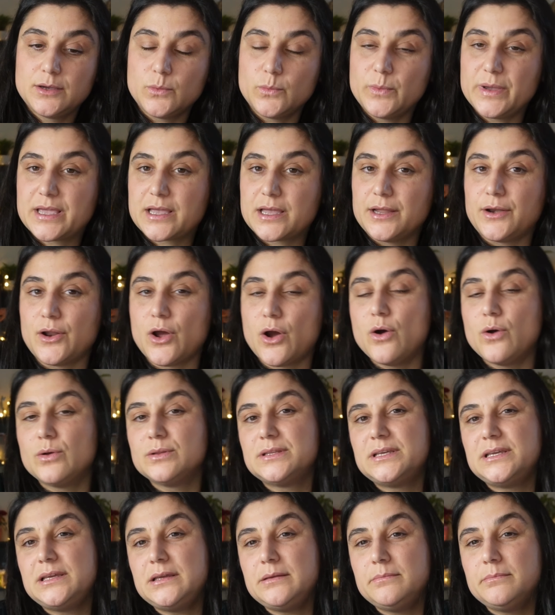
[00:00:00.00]
we can
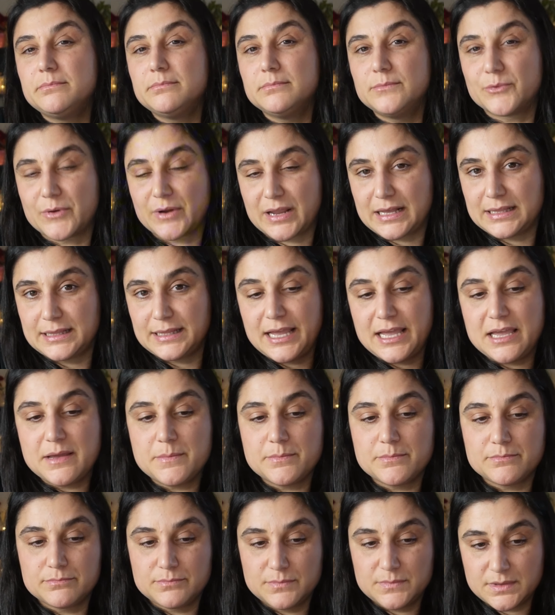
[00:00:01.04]
only
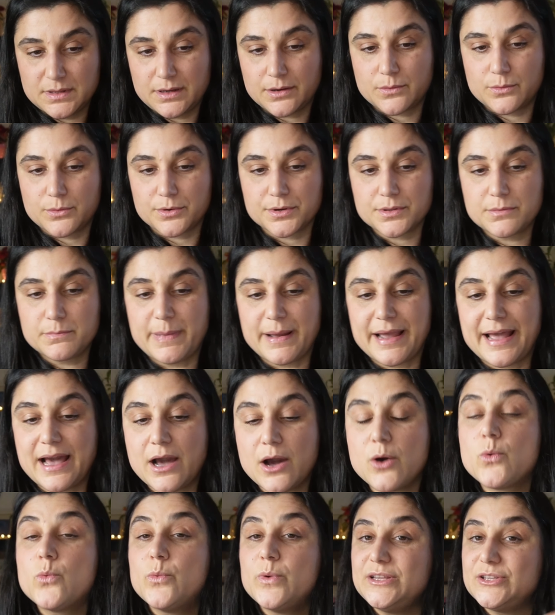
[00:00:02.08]
reclaim our worth by
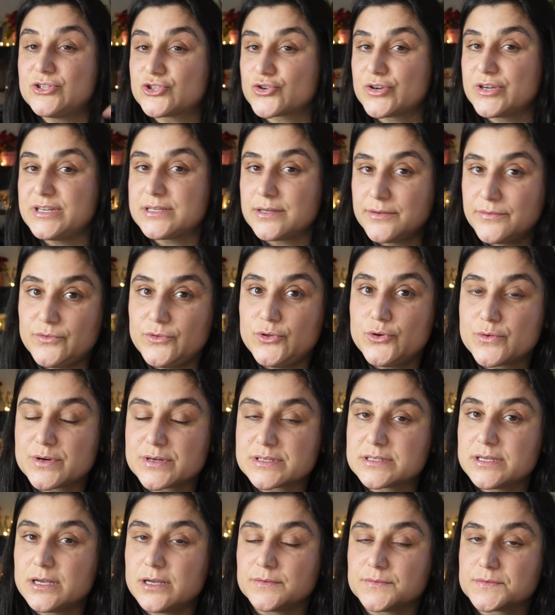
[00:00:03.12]
how we treat and view
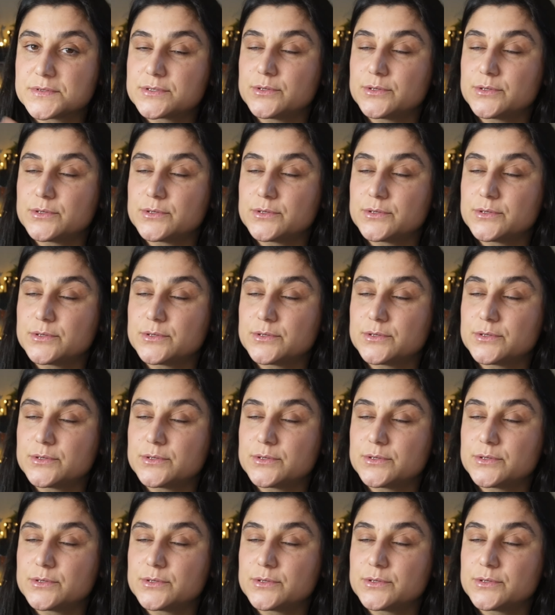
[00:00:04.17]
ourselves.